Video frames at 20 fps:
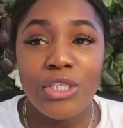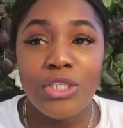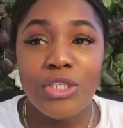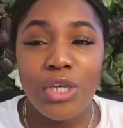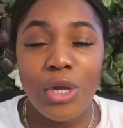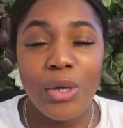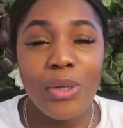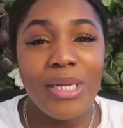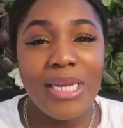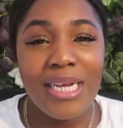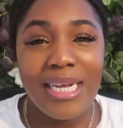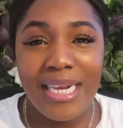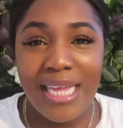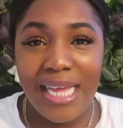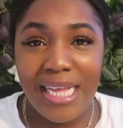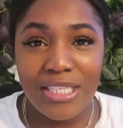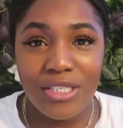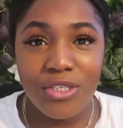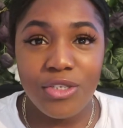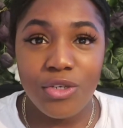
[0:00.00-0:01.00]
don't
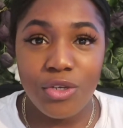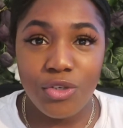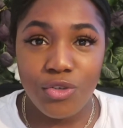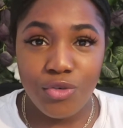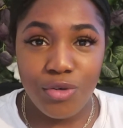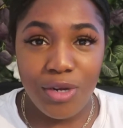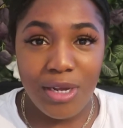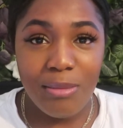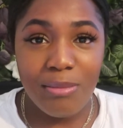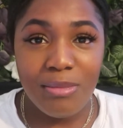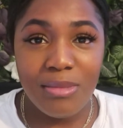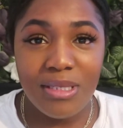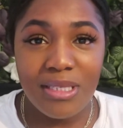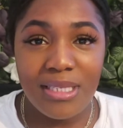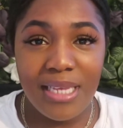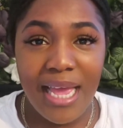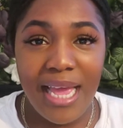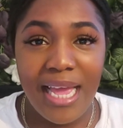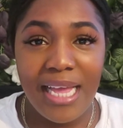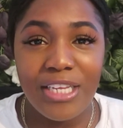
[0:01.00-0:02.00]
neglect your
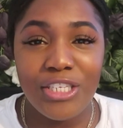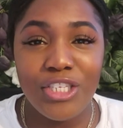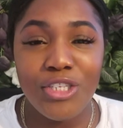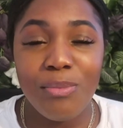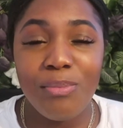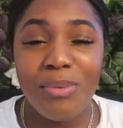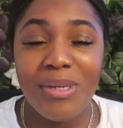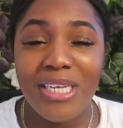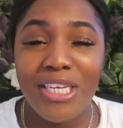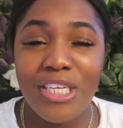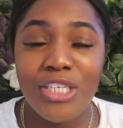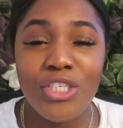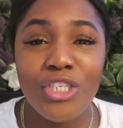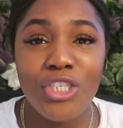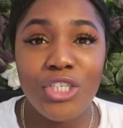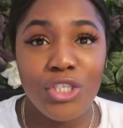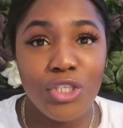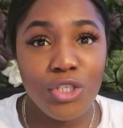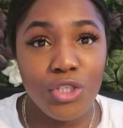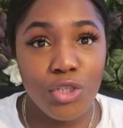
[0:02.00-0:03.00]
trims, and please
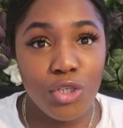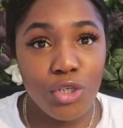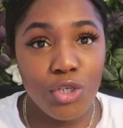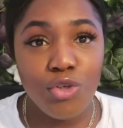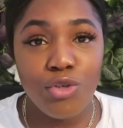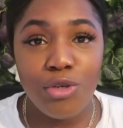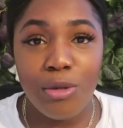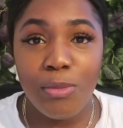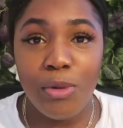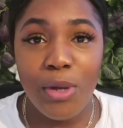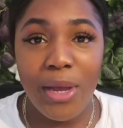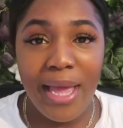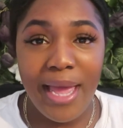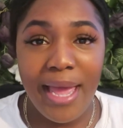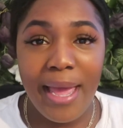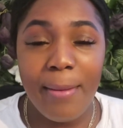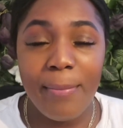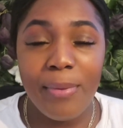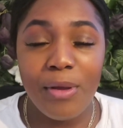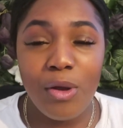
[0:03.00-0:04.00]
just do trim your
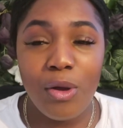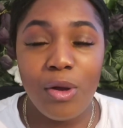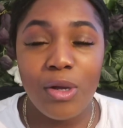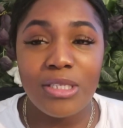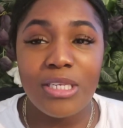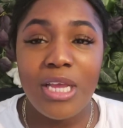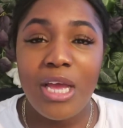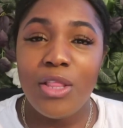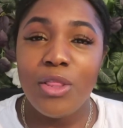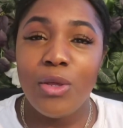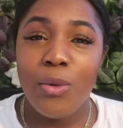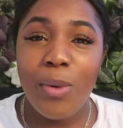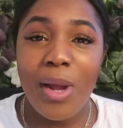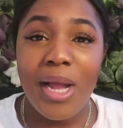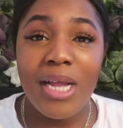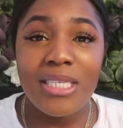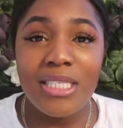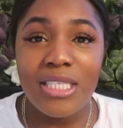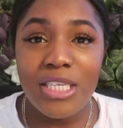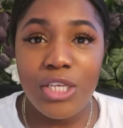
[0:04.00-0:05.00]
hair, because the
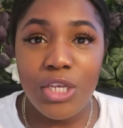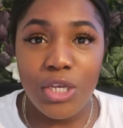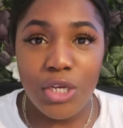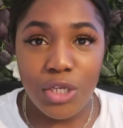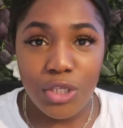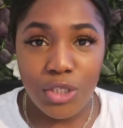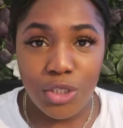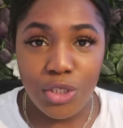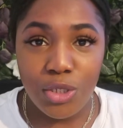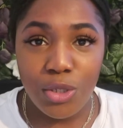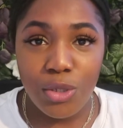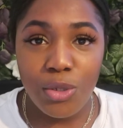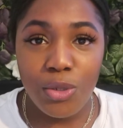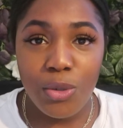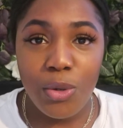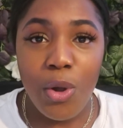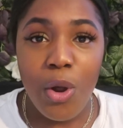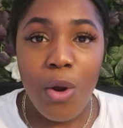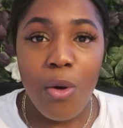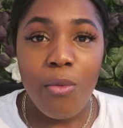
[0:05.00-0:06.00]
worst thing you can
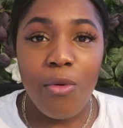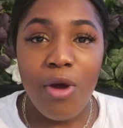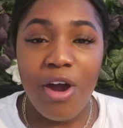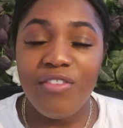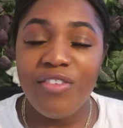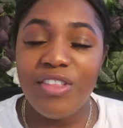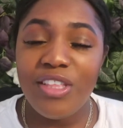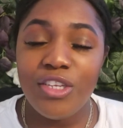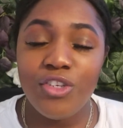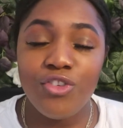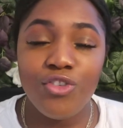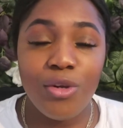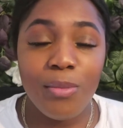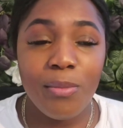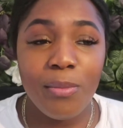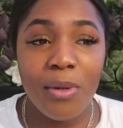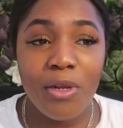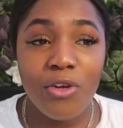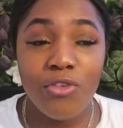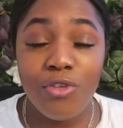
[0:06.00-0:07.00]
do, rather than
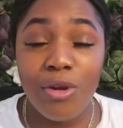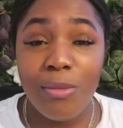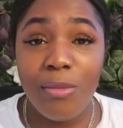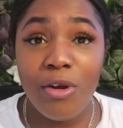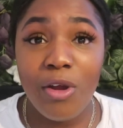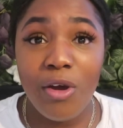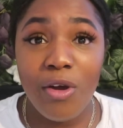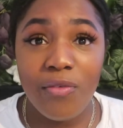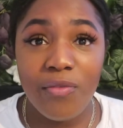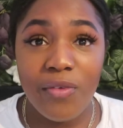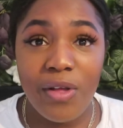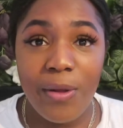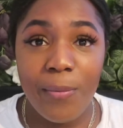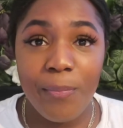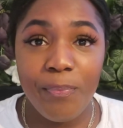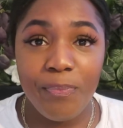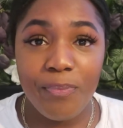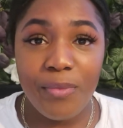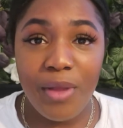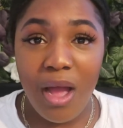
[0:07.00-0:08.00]
trimming off
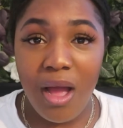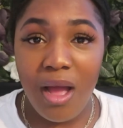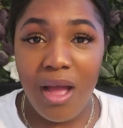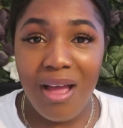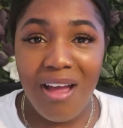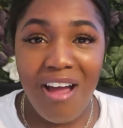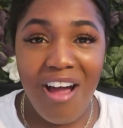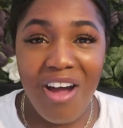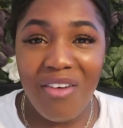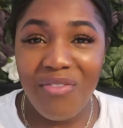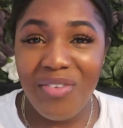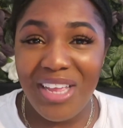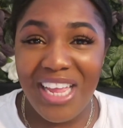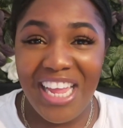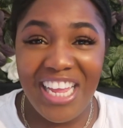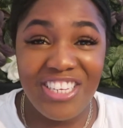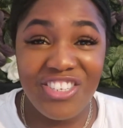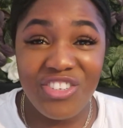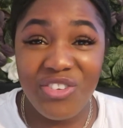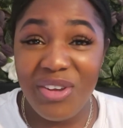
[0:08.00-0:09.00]
half an
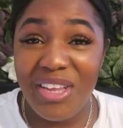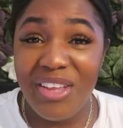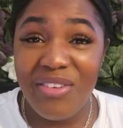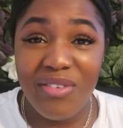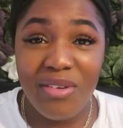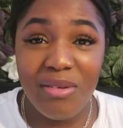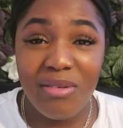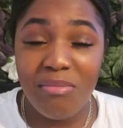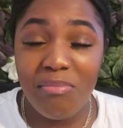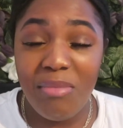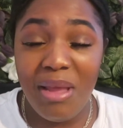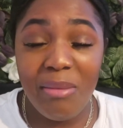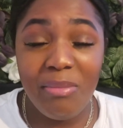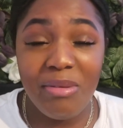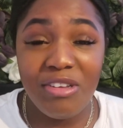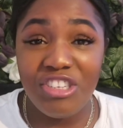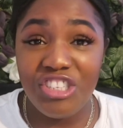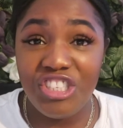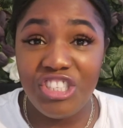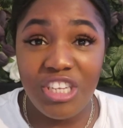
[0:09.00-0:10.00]
inch or even
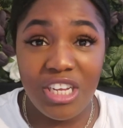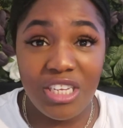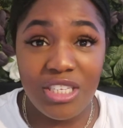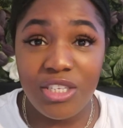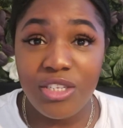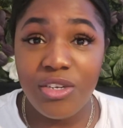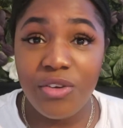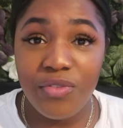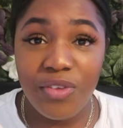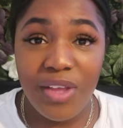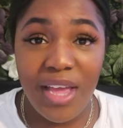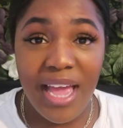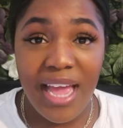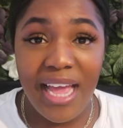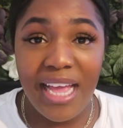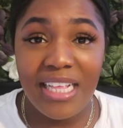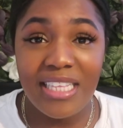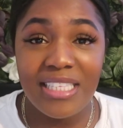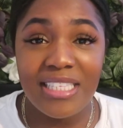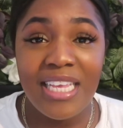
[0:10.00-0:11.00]
maybe just dusting off your
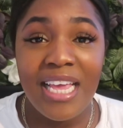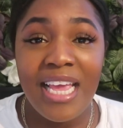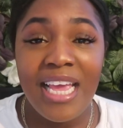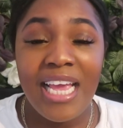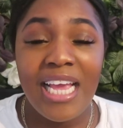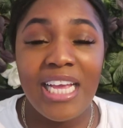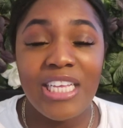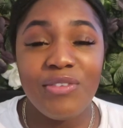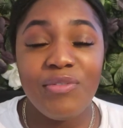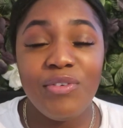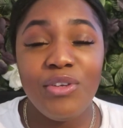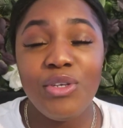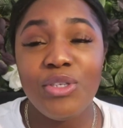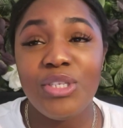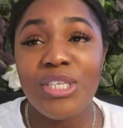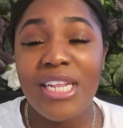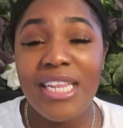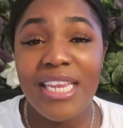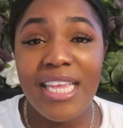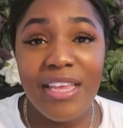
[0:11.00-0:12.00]
ends, is for you
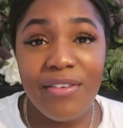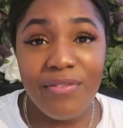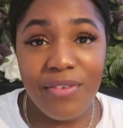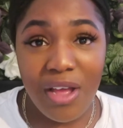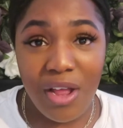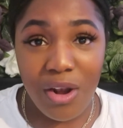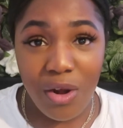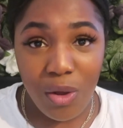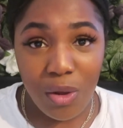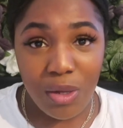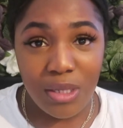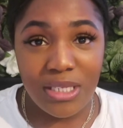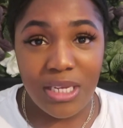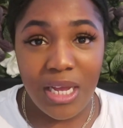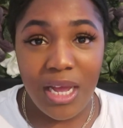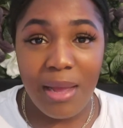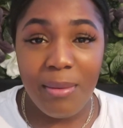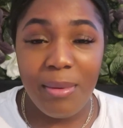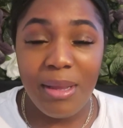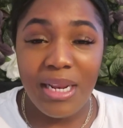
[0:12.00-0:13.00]
to leave it a long
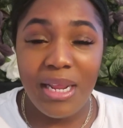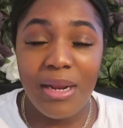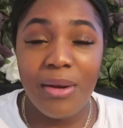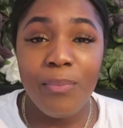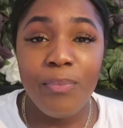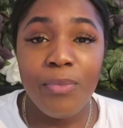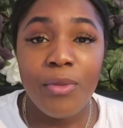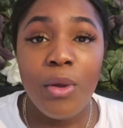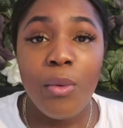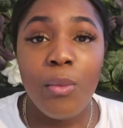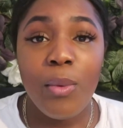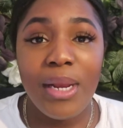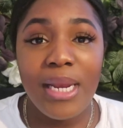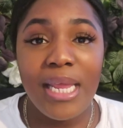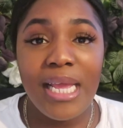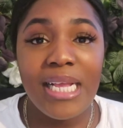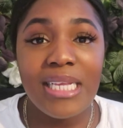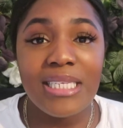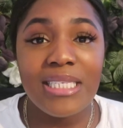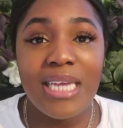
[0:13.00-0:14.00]
time, and then when
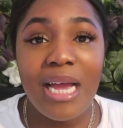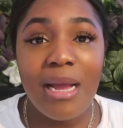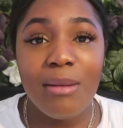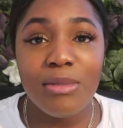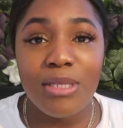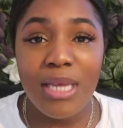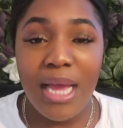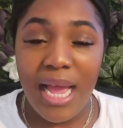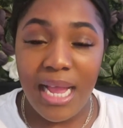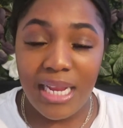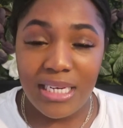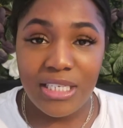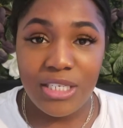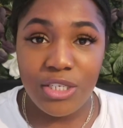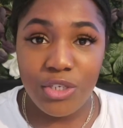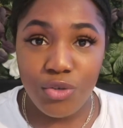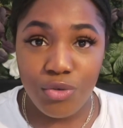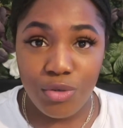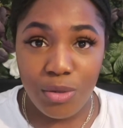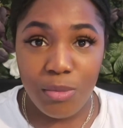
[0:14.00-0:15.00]
it is time to
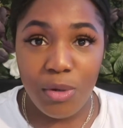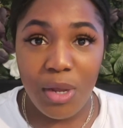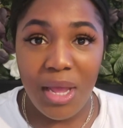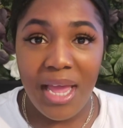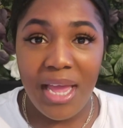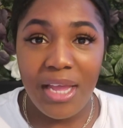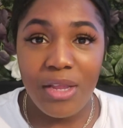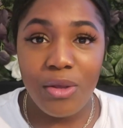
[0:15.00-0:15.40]
actually trim your hair,